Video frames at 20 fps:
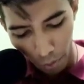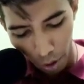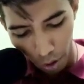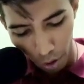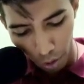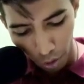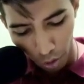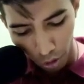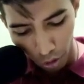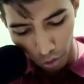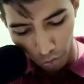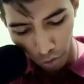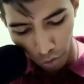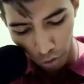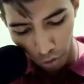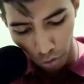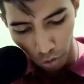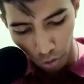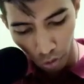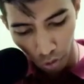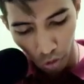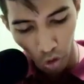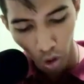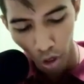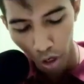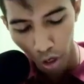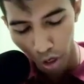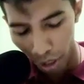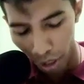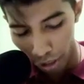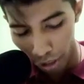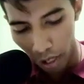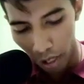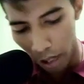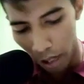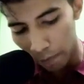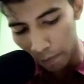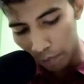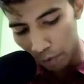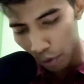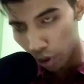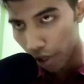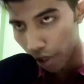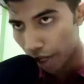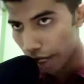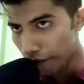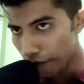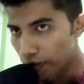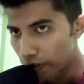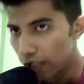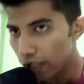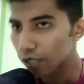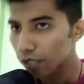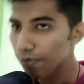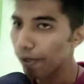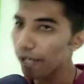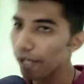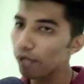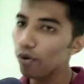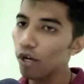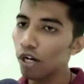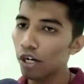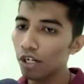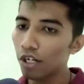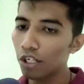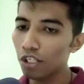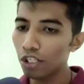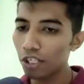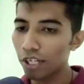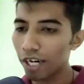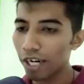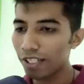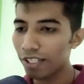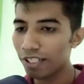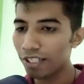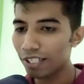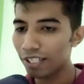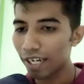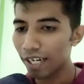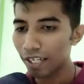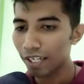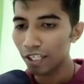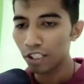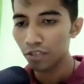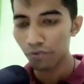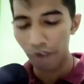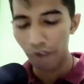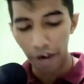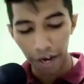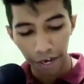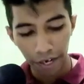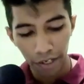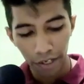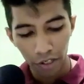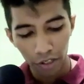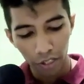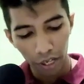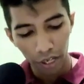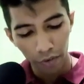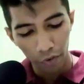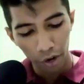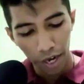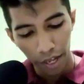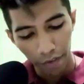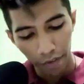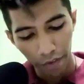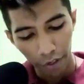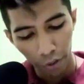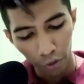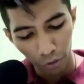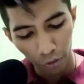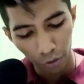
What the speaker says: 2 is equal to 0 or not. So if this particular condition gets satisfied, then what I will do,